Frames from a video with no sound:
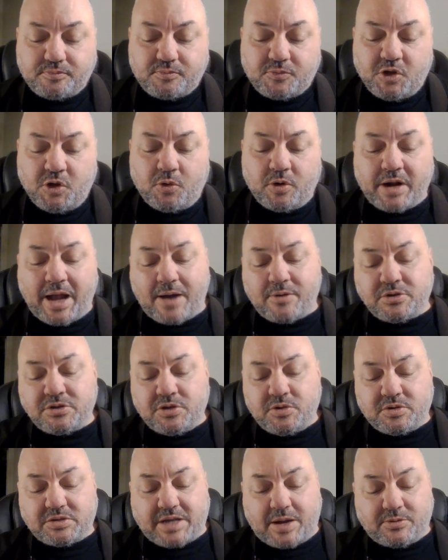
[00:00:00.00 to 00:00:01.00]
what I would do
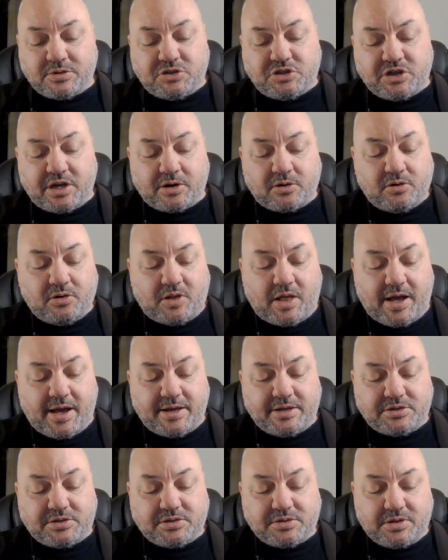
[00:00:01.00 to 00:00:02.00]
is I would
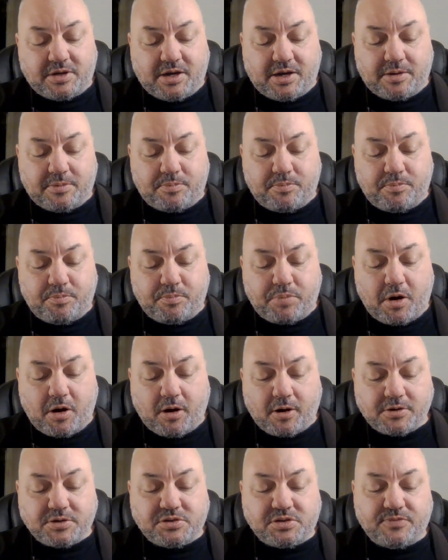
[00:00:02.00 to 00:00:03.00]
generalize
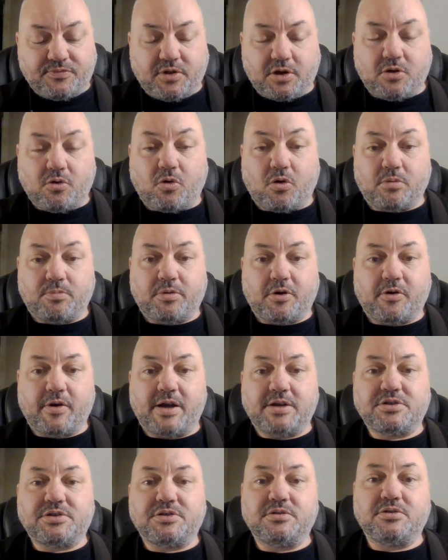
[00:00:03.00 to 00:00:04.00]
parts of the chord
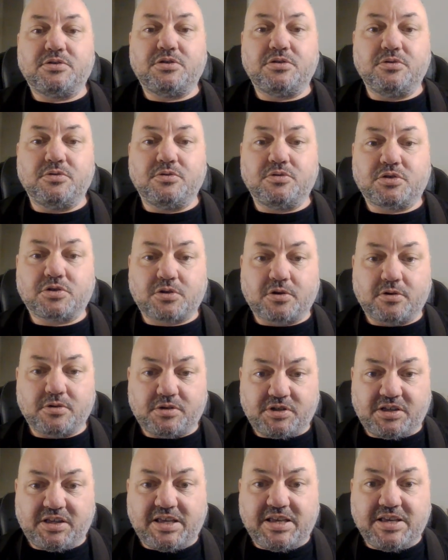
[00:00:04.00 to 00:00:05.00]
progression to certain
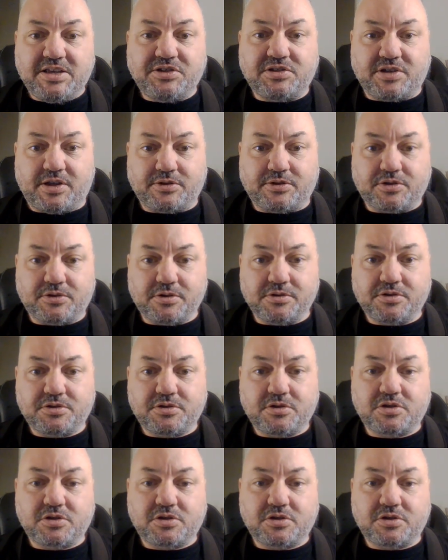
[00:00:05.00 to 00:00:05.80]
key centers.